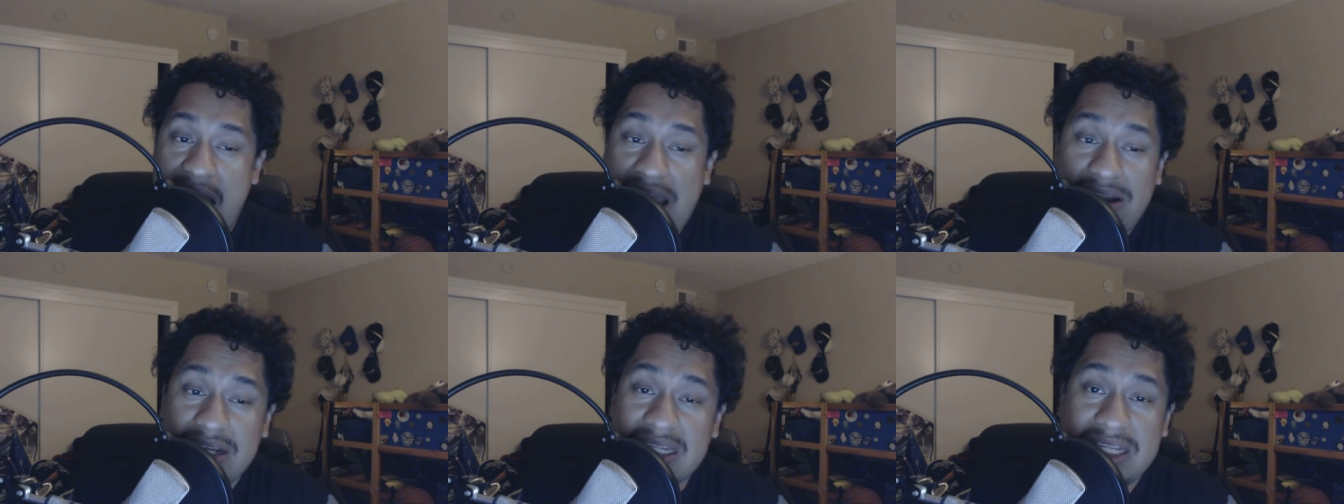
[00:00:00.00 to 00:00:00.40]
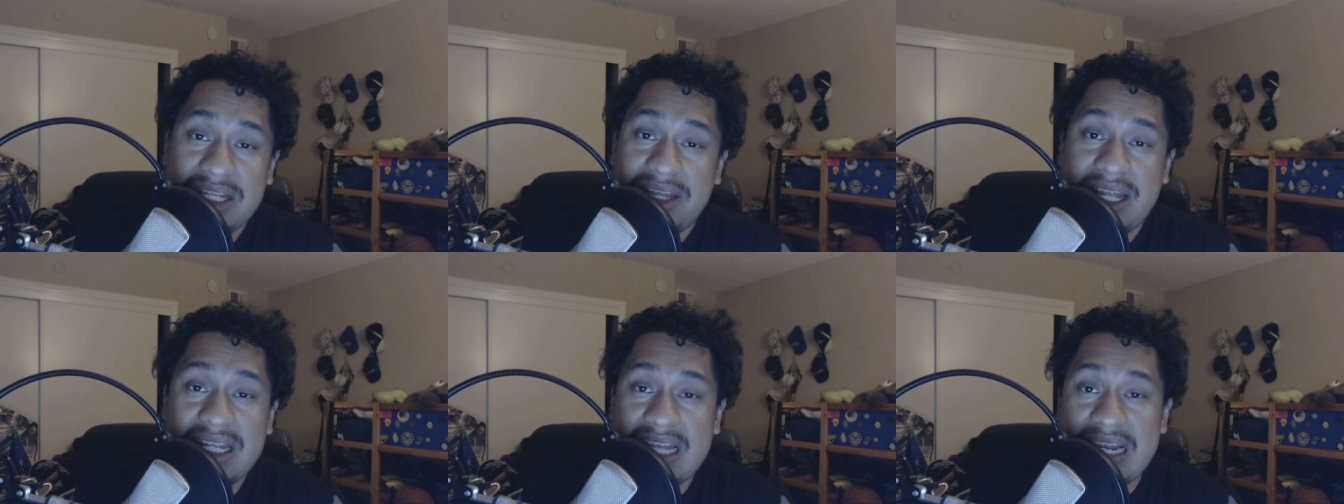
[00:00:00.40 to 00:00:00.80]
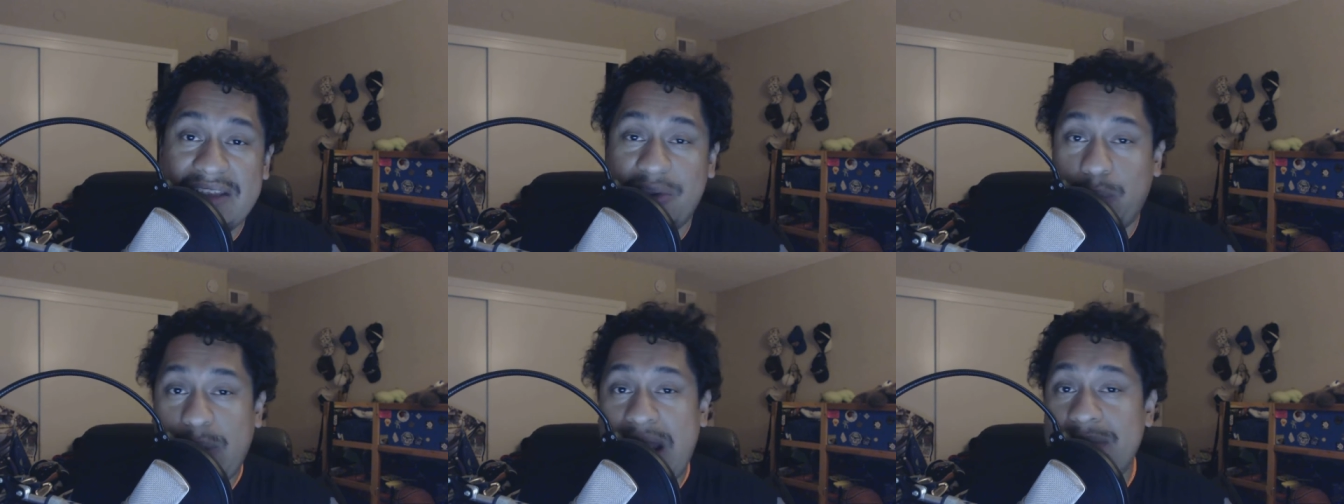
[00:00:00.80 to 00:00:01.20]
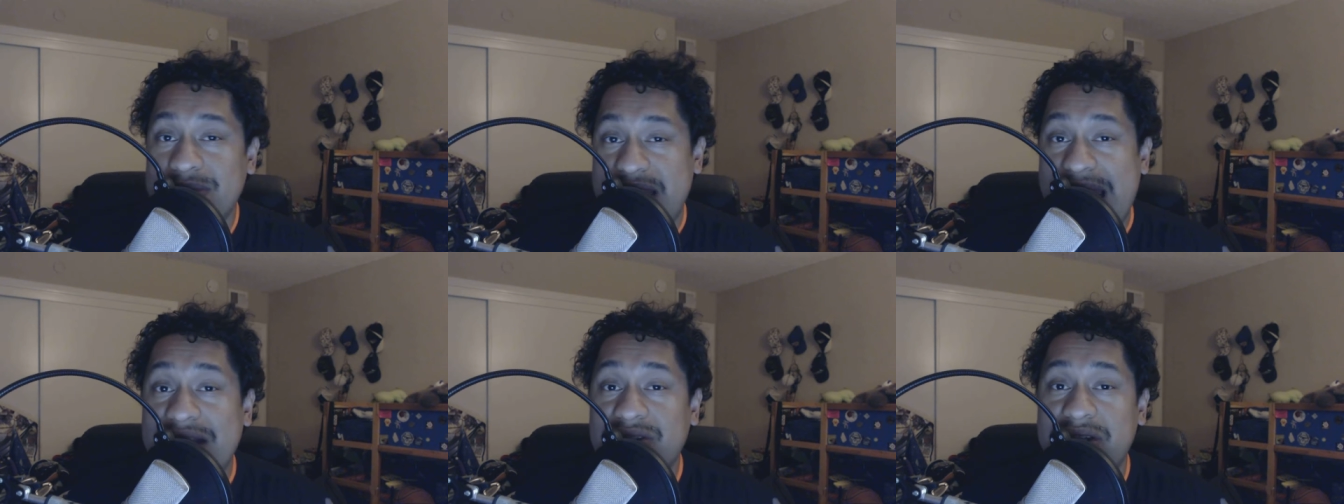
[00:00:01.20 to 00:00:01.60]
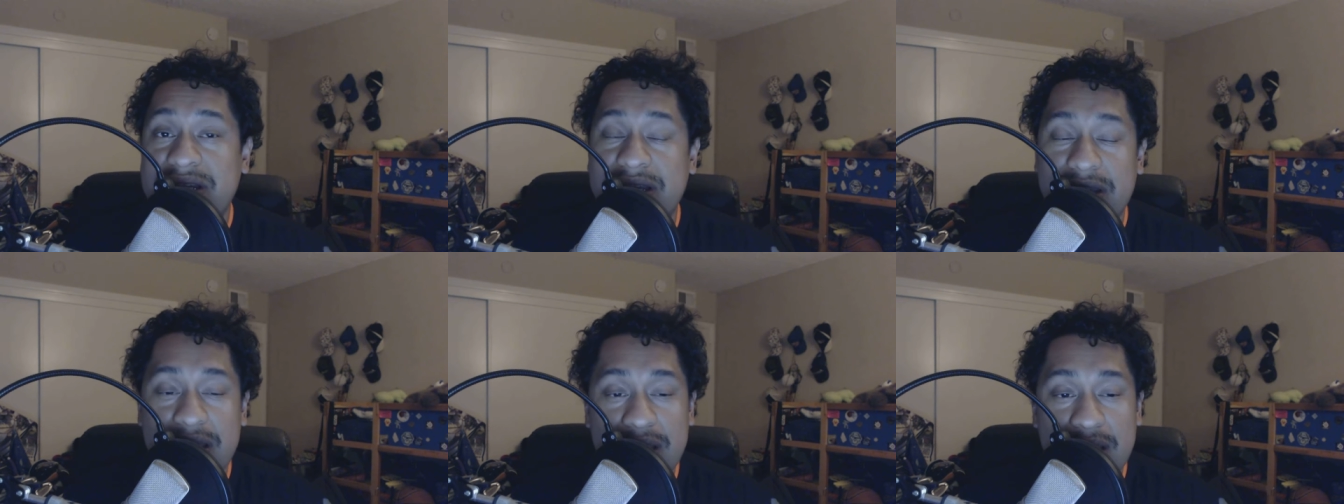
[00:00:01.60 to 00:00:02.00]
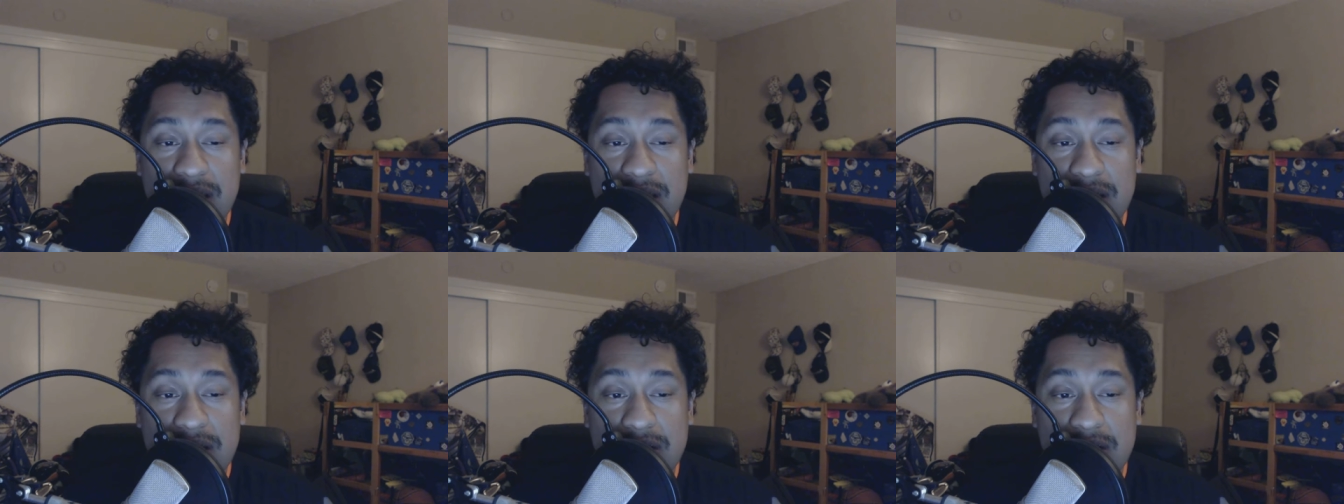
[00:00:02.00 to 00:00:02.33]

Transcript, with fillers: I honestly think that if the Rams actually